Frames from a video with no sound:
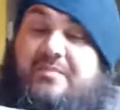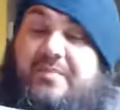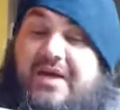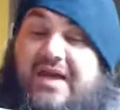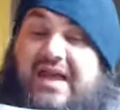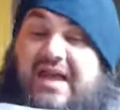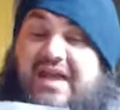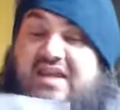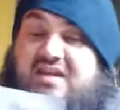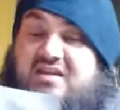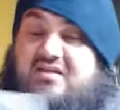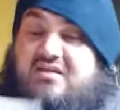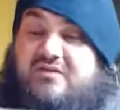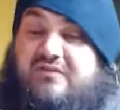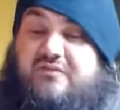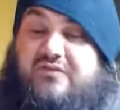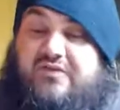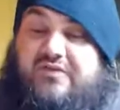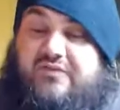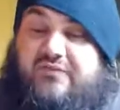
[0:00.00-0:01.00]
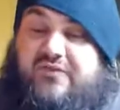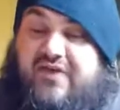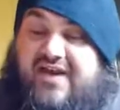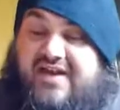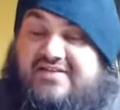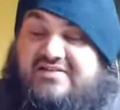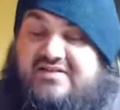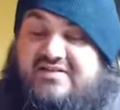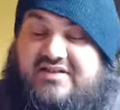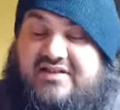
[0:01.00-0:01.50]
I
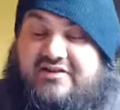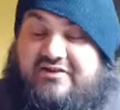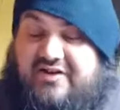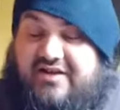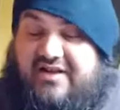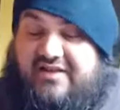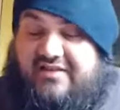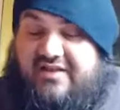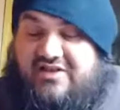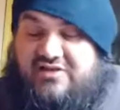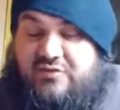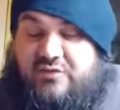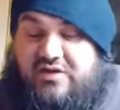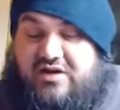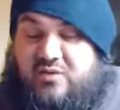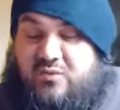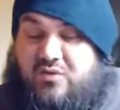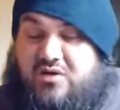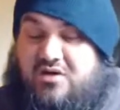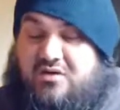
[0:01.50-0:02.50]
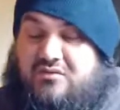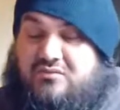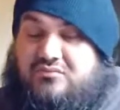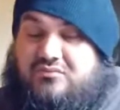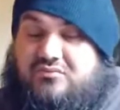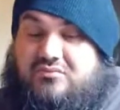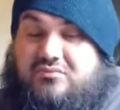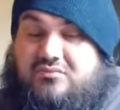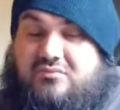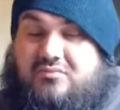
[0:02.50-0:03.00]
pay for the fastest internet, and
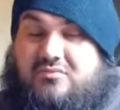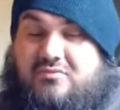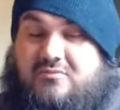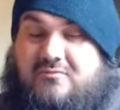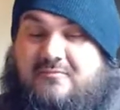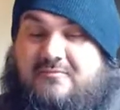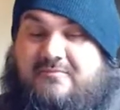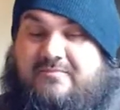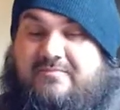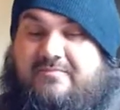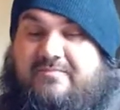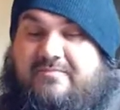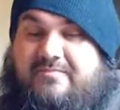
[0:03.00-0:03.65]
that's what I want.